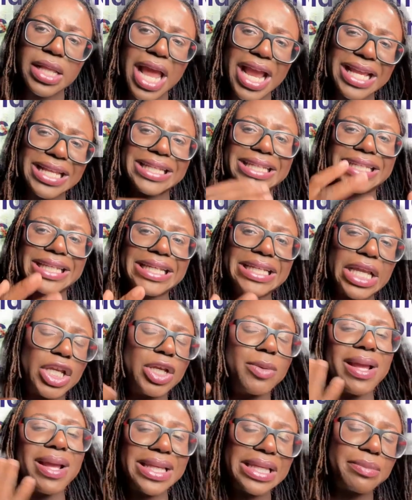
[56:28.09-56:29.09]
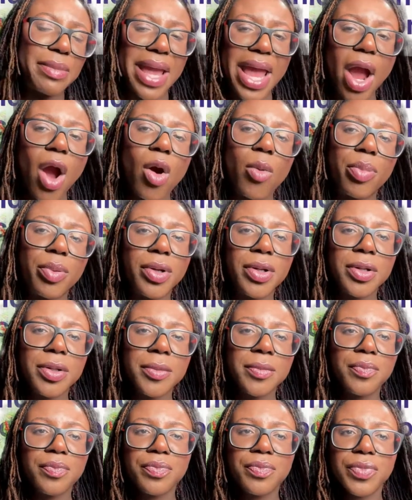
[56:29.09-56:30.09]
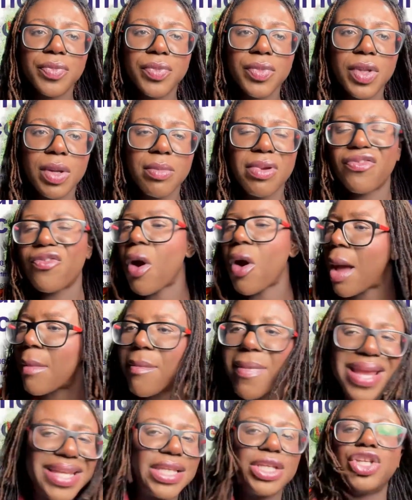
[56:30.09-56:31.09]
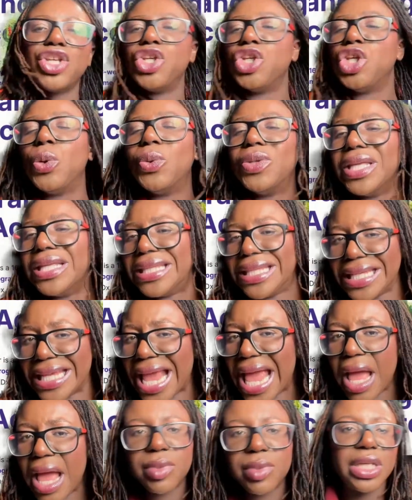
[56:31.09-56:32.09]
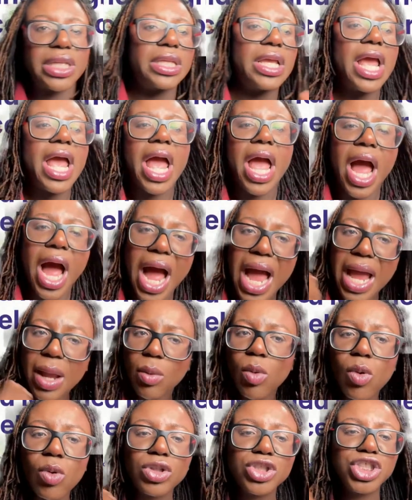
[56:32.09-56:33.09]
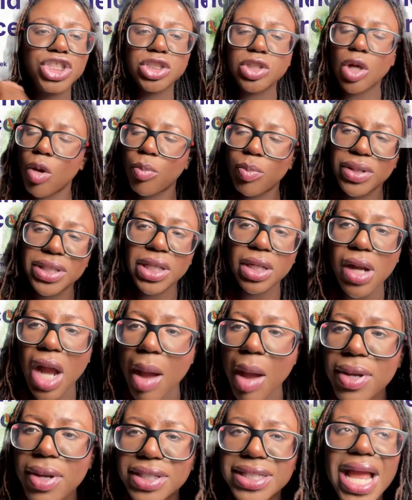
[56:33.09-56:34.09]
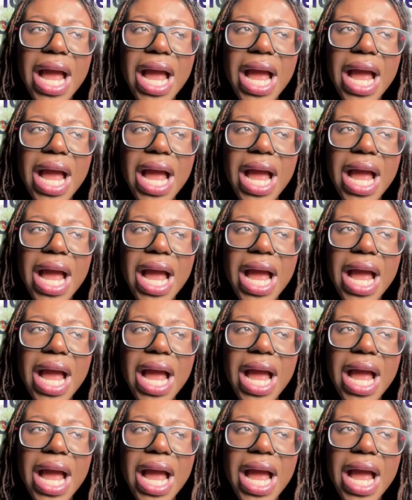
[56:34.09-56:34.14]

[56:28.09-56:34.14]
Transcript: I can see that you might need my help. Before I'm messaging you in the DMs, and I will show up in the comments.